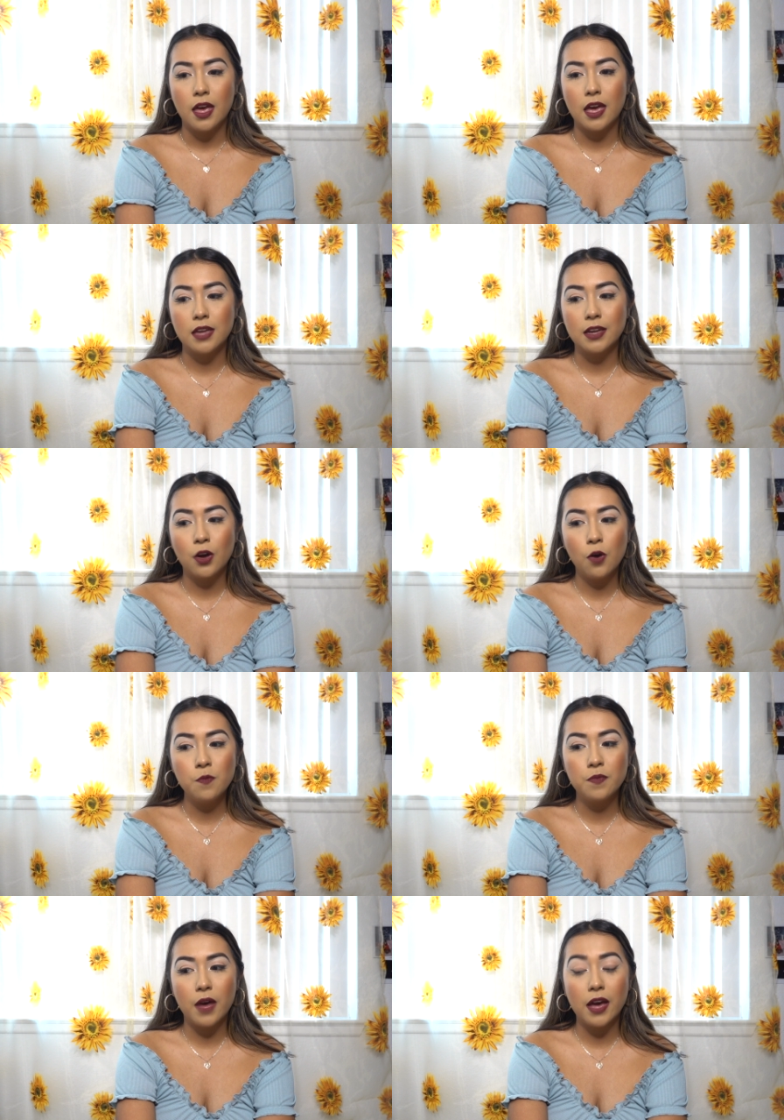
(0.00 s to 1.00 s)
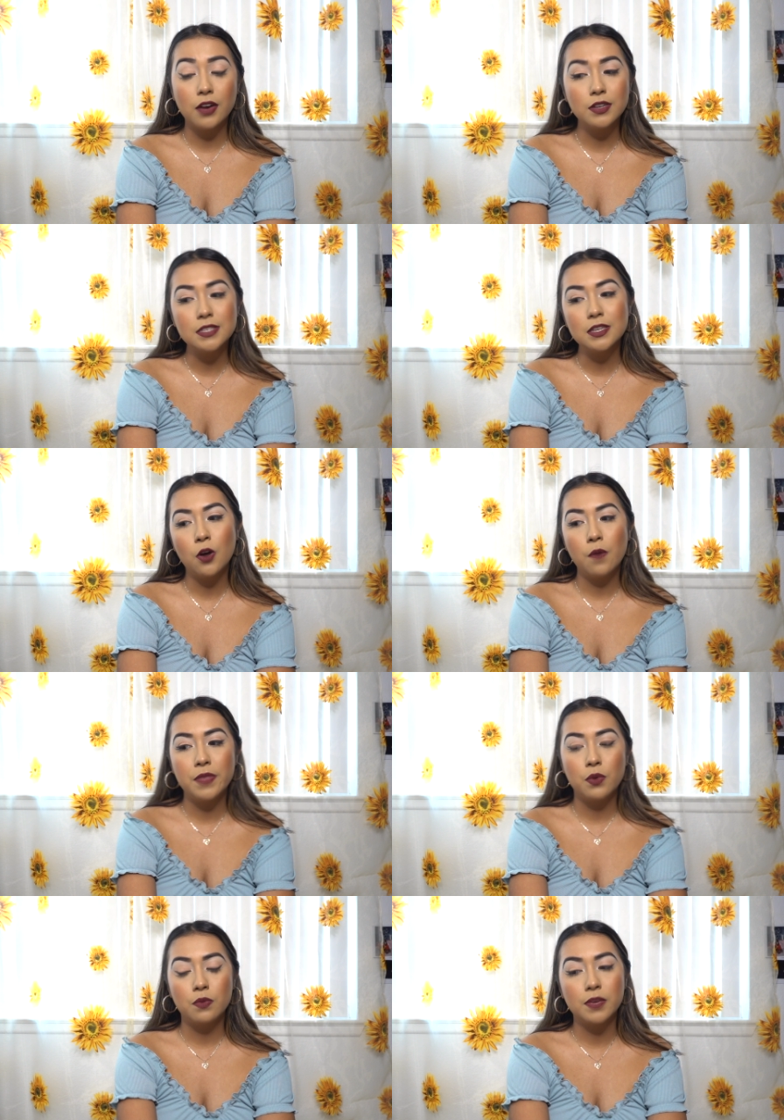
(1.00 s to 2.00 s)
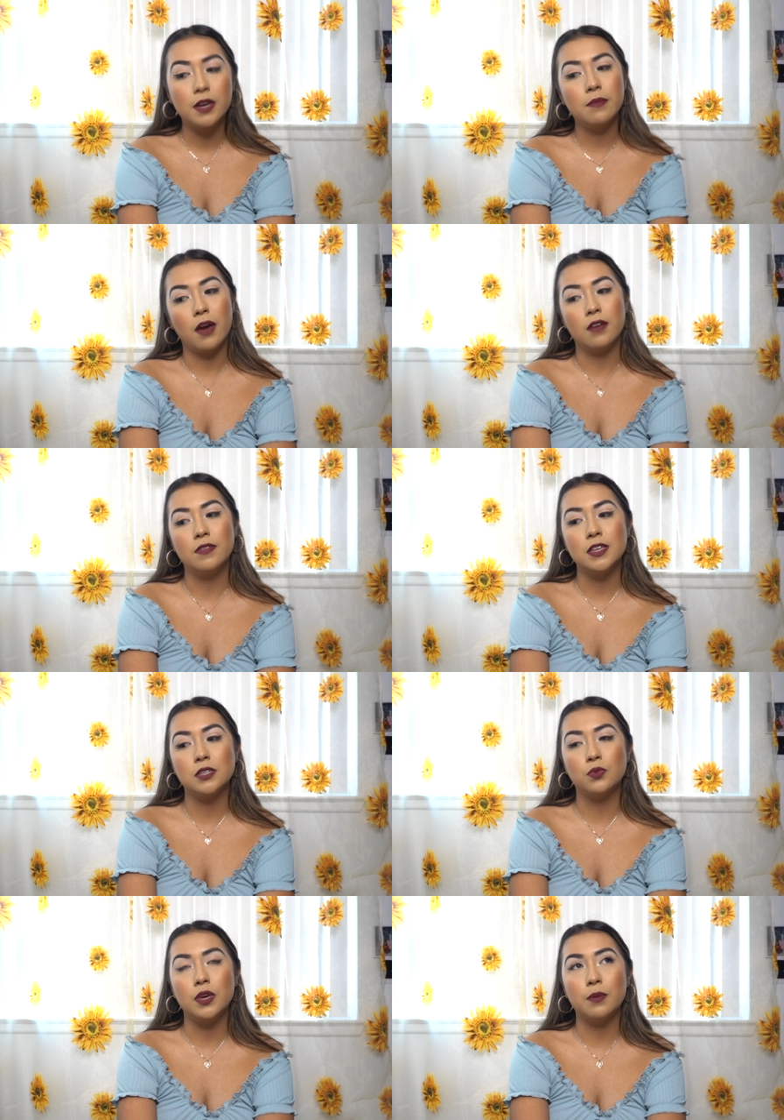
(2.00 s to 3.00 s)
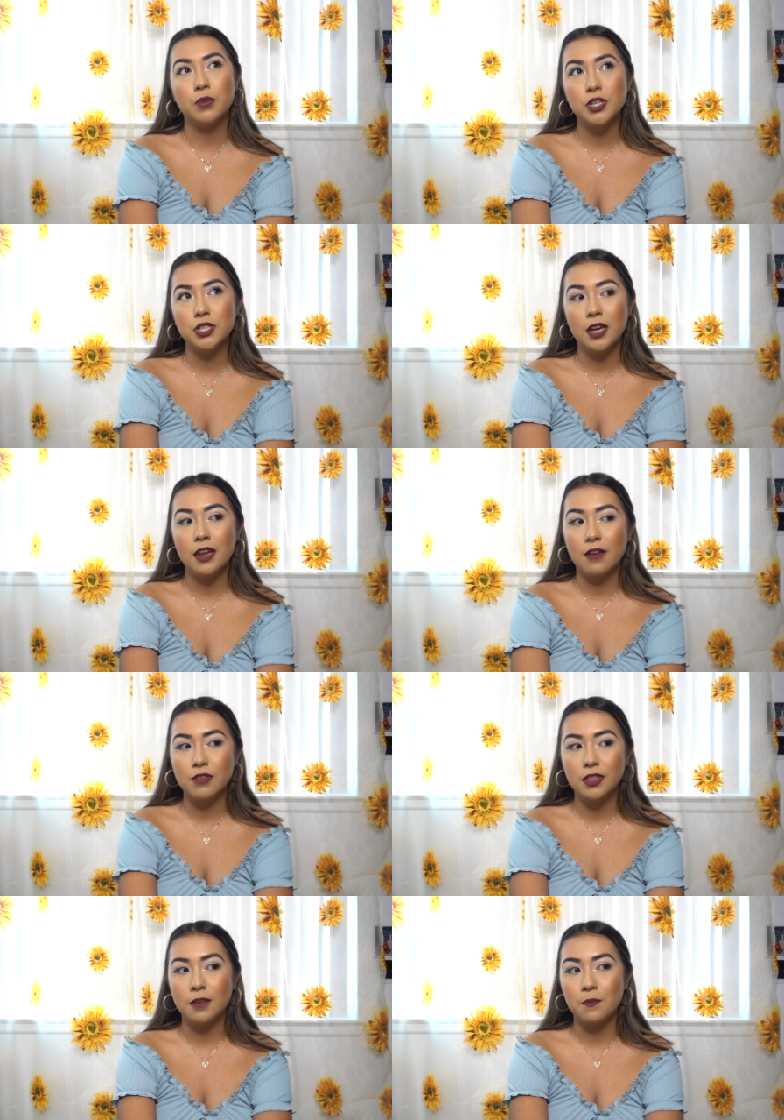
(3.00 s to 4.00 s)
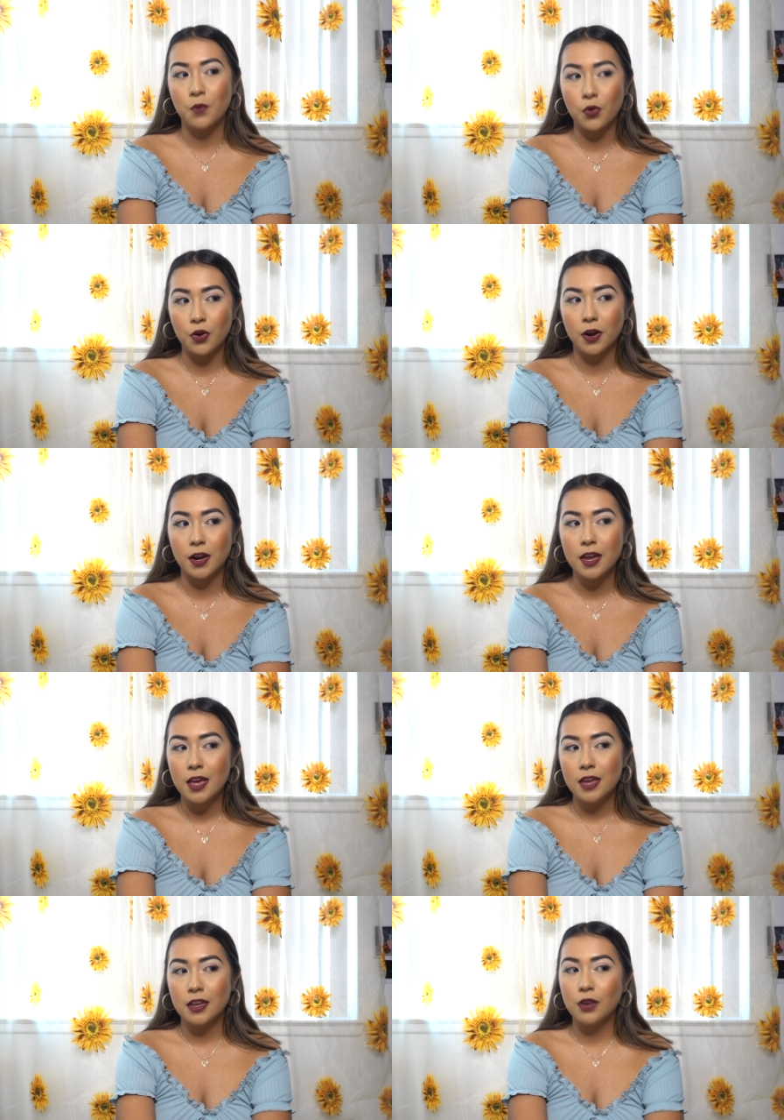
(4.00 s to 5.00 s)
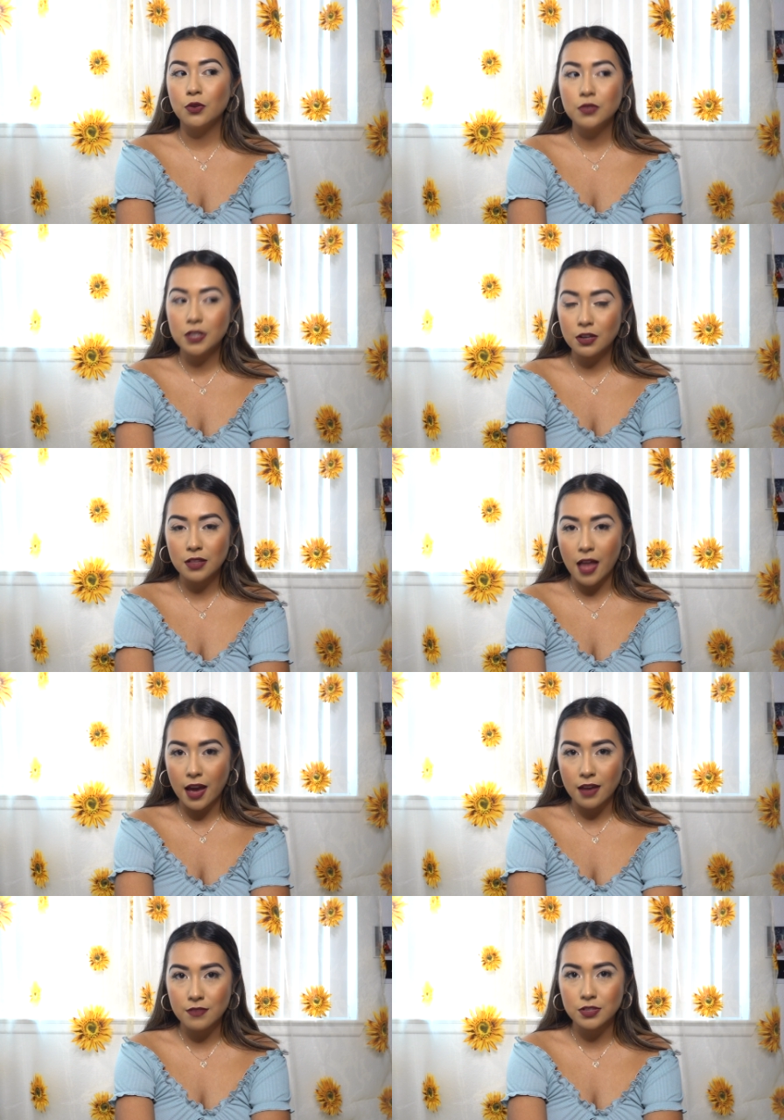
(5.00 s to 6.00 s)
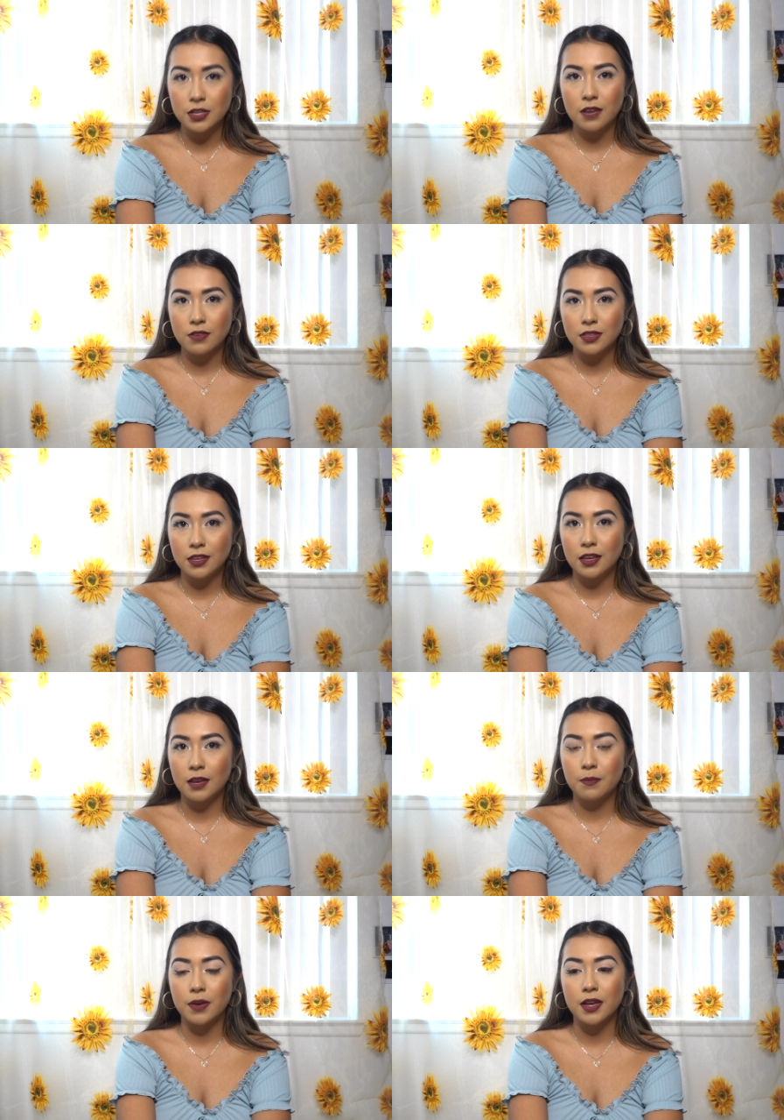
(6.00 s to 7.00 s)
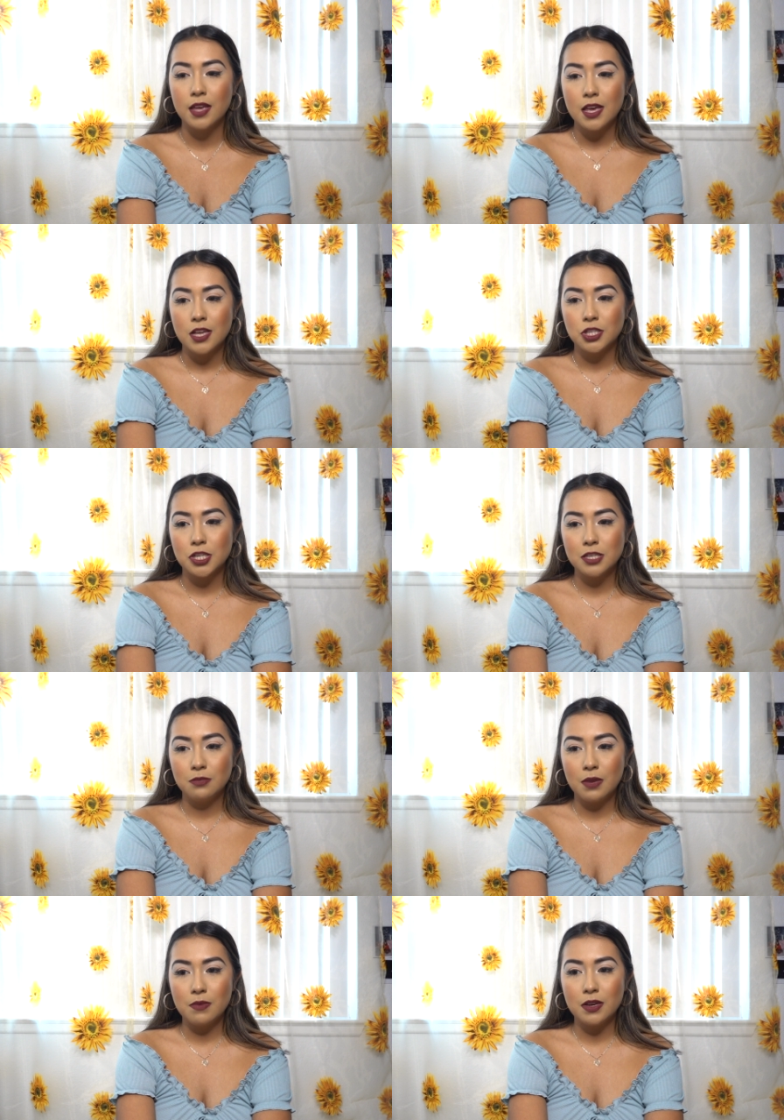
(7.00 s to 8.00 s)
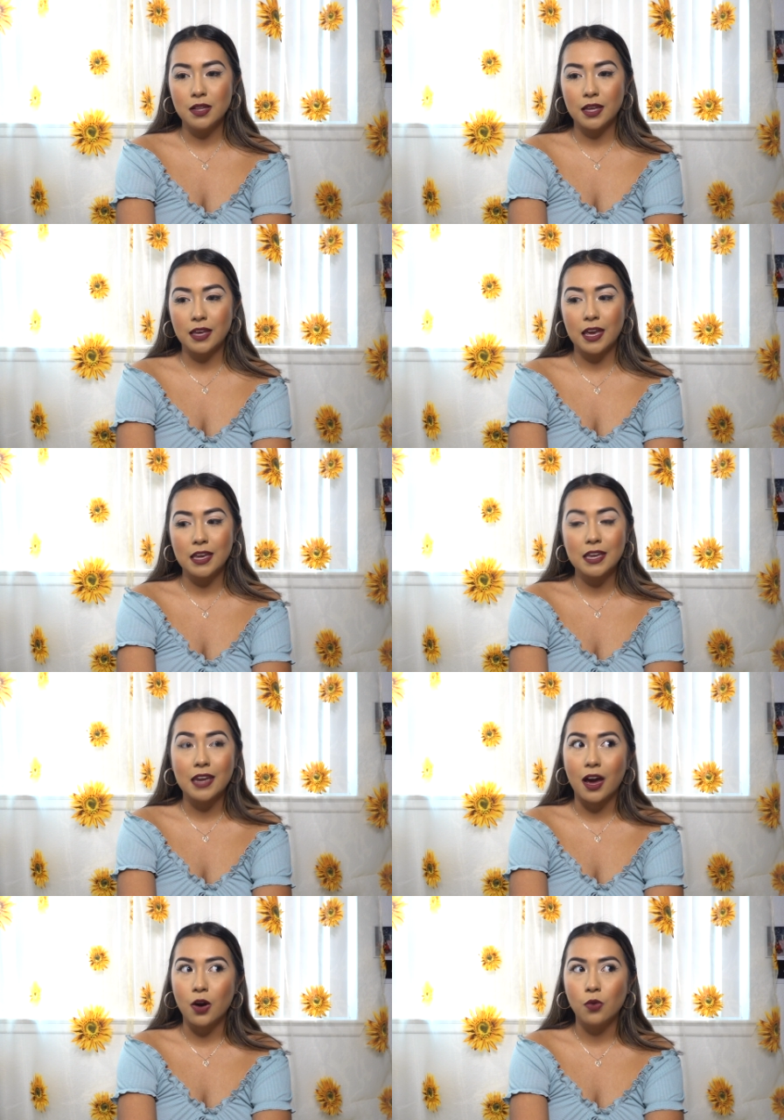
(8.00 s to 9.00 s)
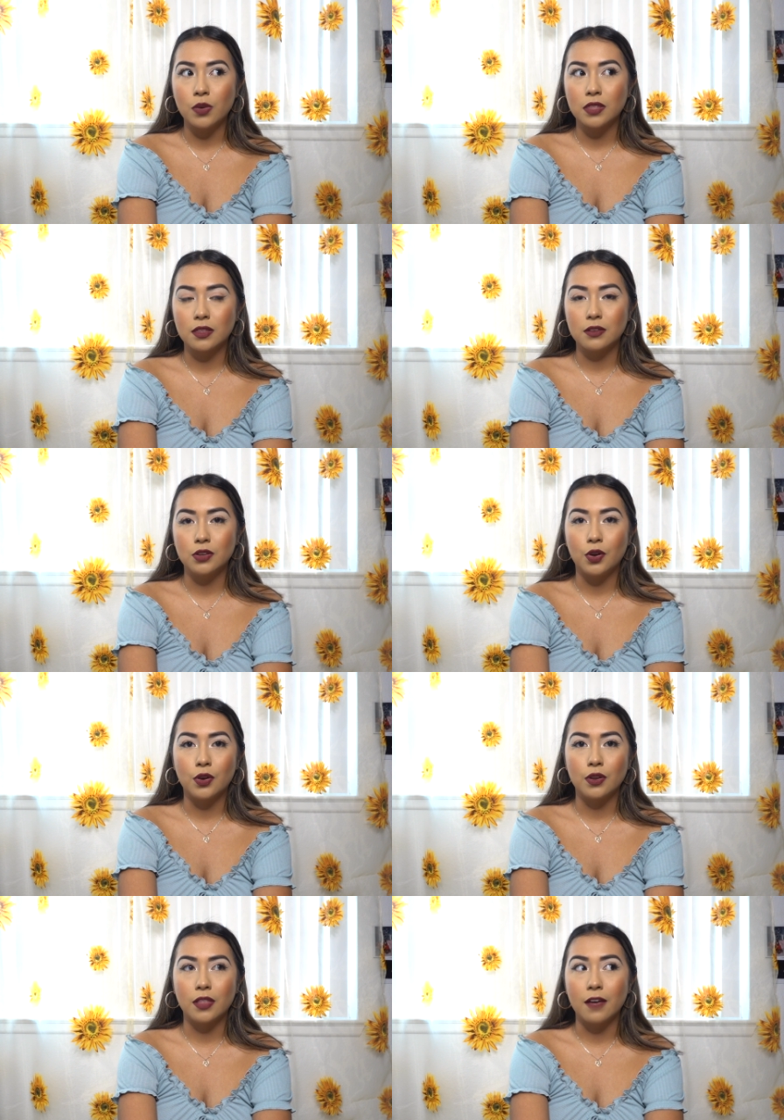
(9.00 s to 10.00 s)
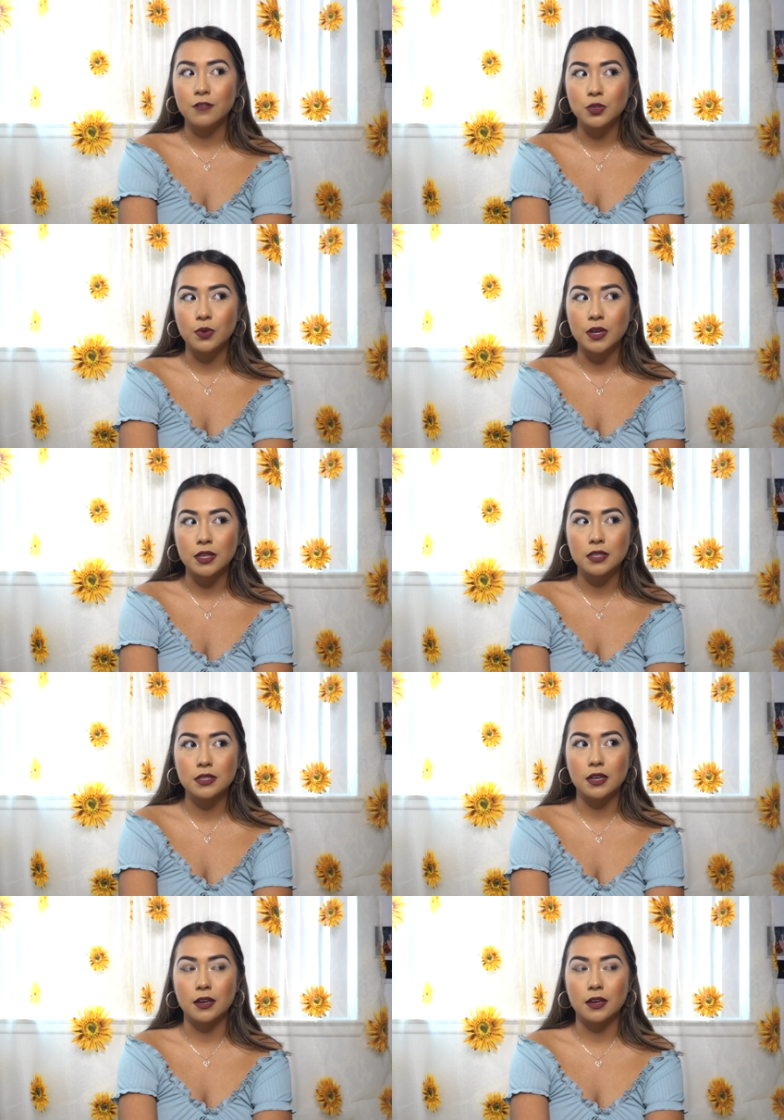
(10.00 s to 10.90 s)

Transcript: And I honestly hope that when we come out of this, we appreciate everything more, not only our lives and everything, but just maybe like hanging out with your loved ones,